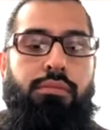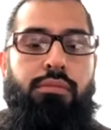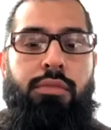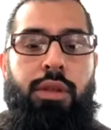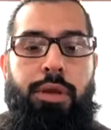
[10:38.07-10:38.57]

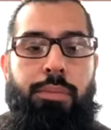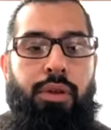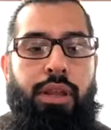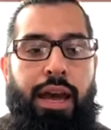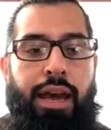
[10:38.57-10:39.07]
the people
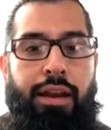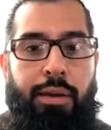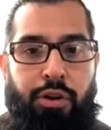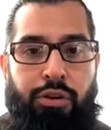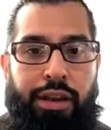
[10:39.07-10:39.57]
that had
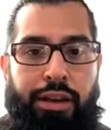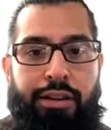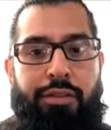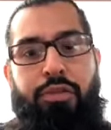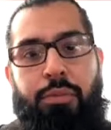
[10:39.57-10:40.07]
immigrated
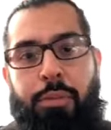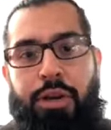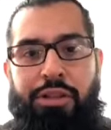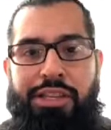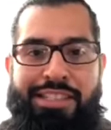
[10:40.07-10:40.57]
from the
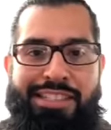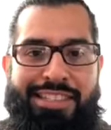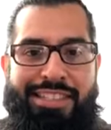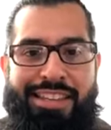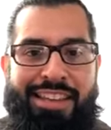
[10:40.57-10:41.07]
Middle East
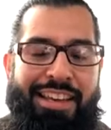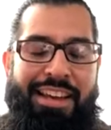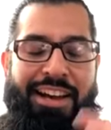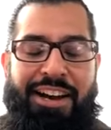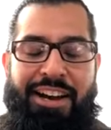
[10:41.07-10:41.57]

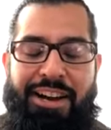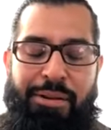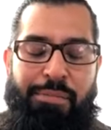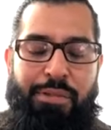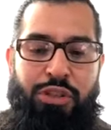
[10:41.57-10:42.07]
um,
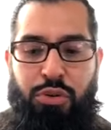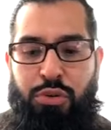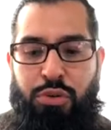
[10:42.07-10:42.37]
to